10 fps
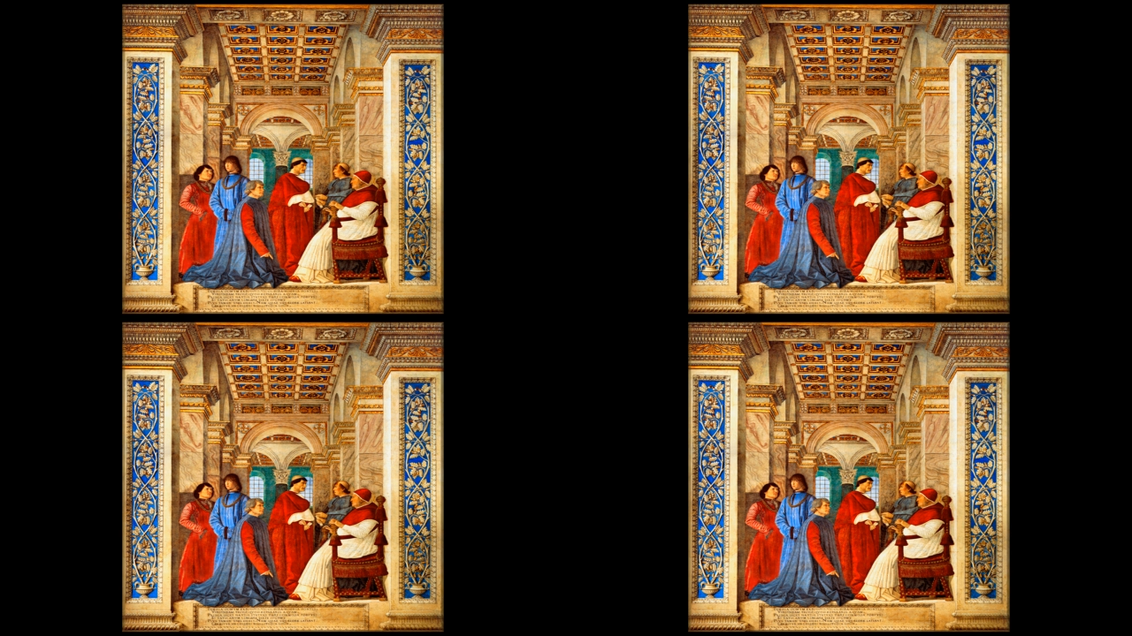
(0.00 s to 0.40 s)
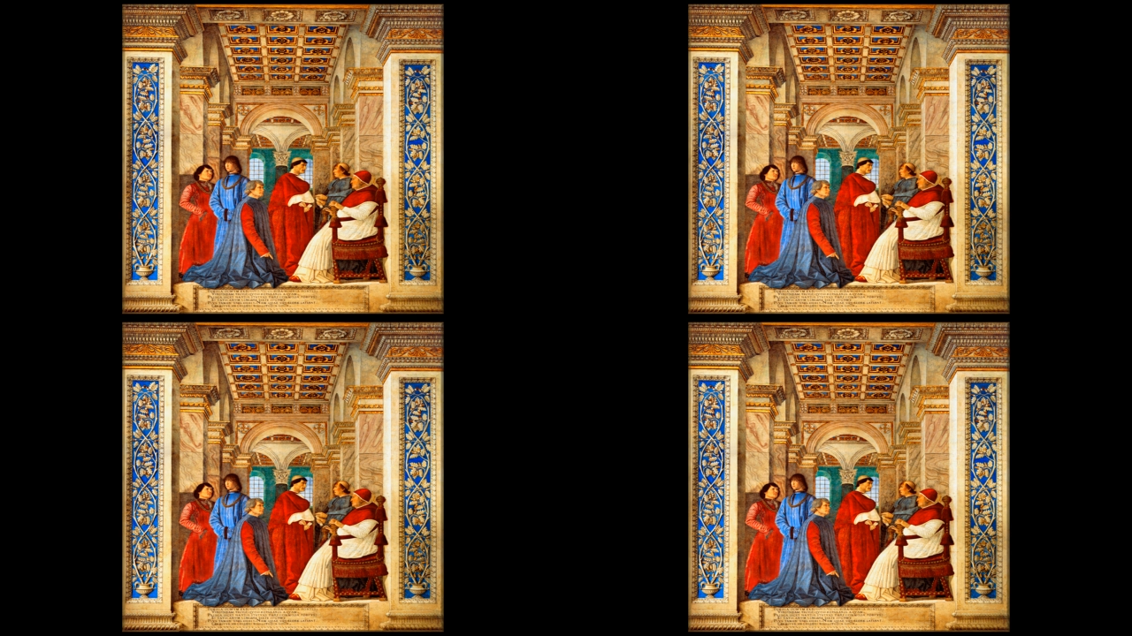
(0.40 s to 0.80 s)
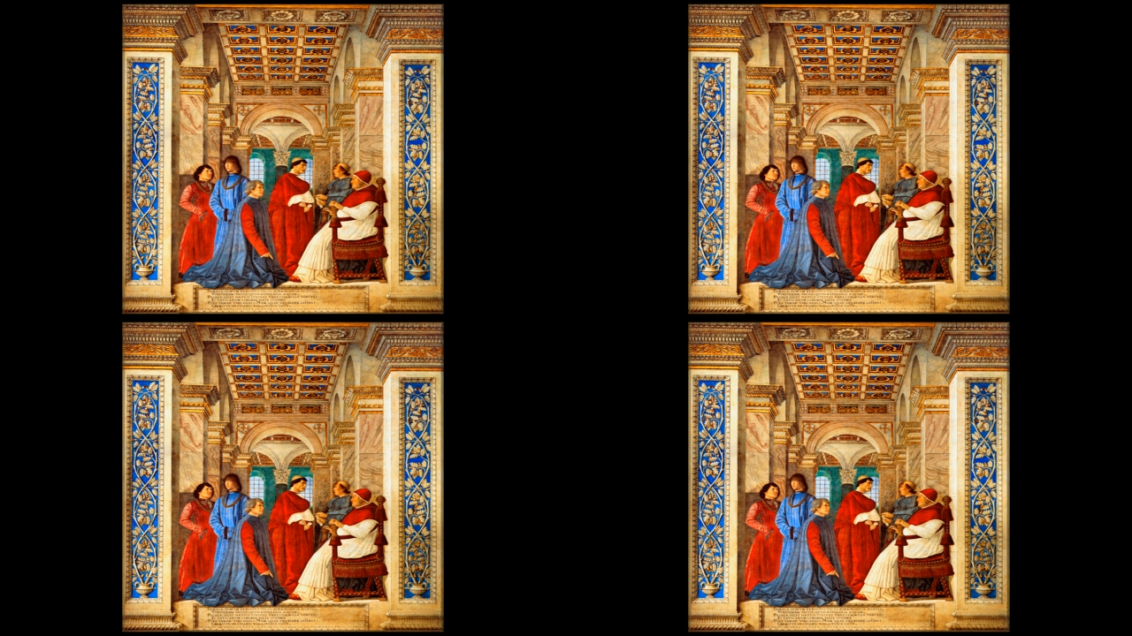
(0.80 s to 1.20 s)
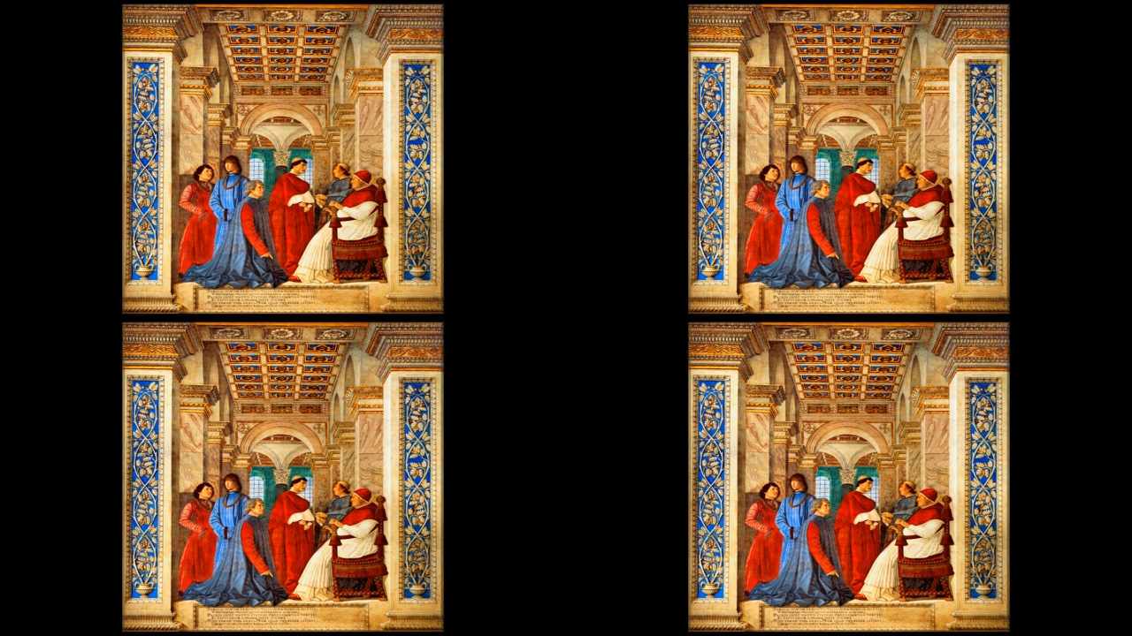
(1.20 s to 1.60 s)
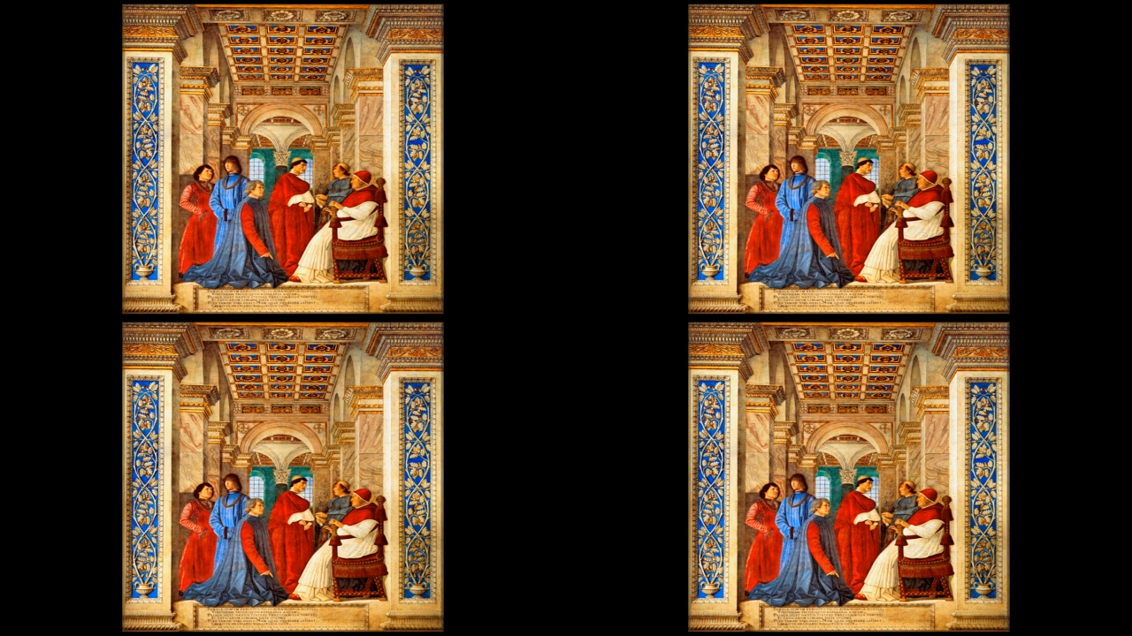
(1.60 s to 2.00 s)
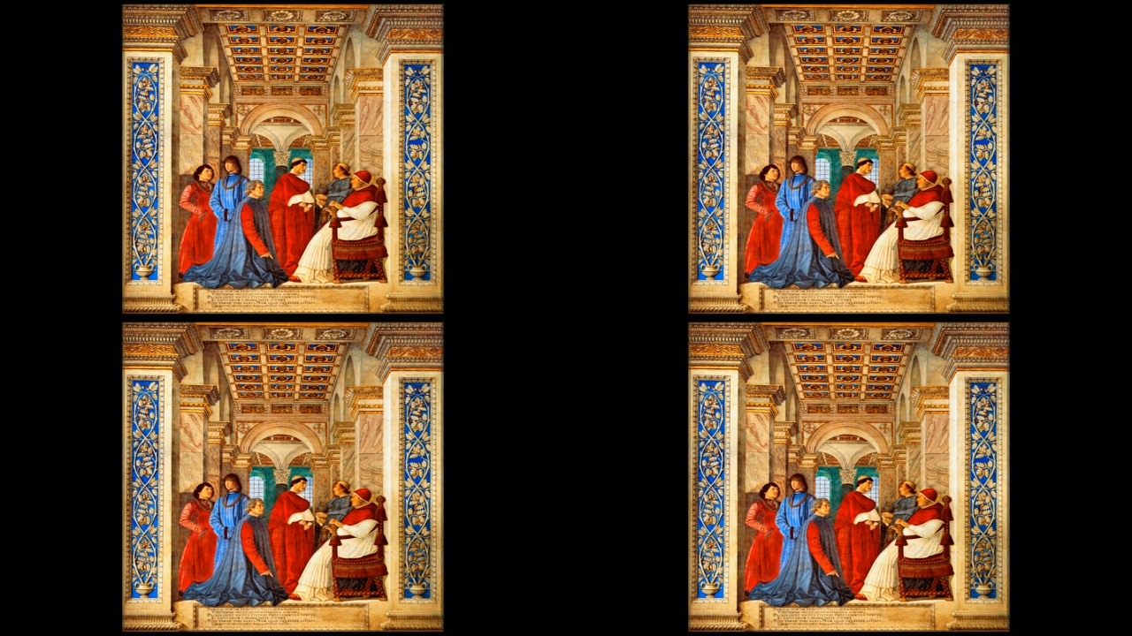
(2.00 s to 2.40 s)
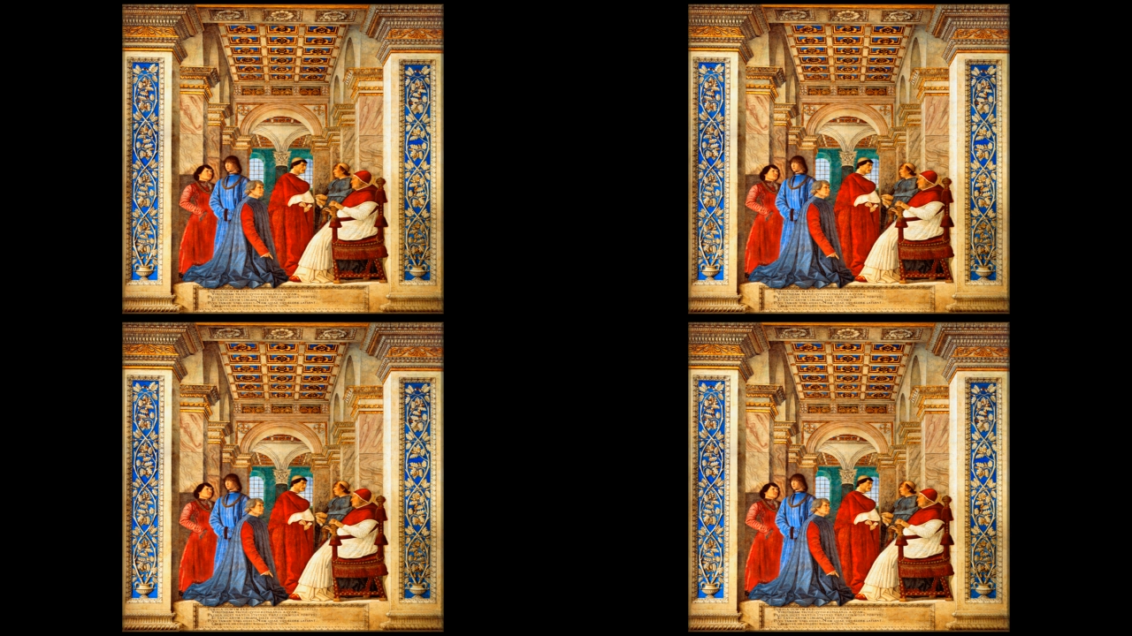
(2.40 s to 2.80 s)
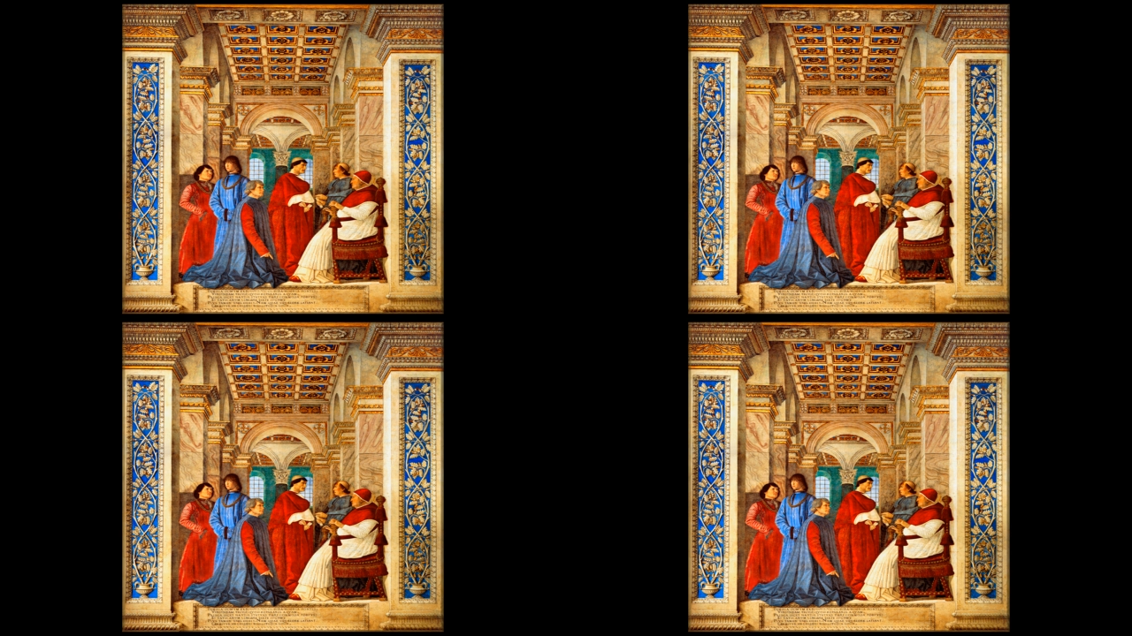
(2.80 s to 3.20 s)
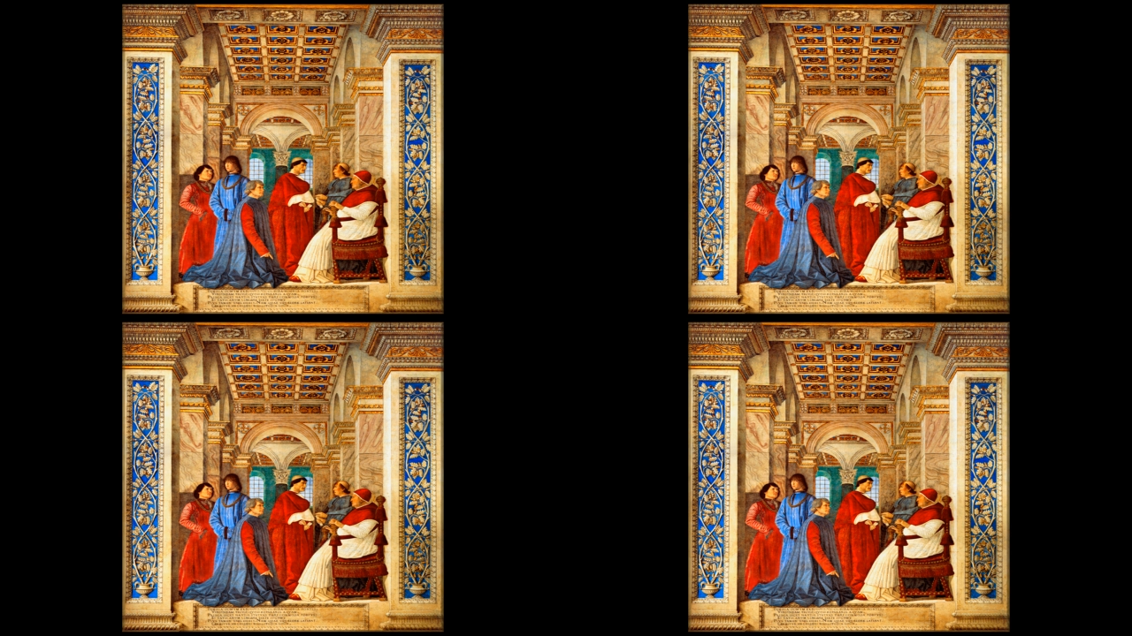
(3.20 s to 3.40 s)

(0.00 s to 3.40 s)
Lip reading: (no speaker visible)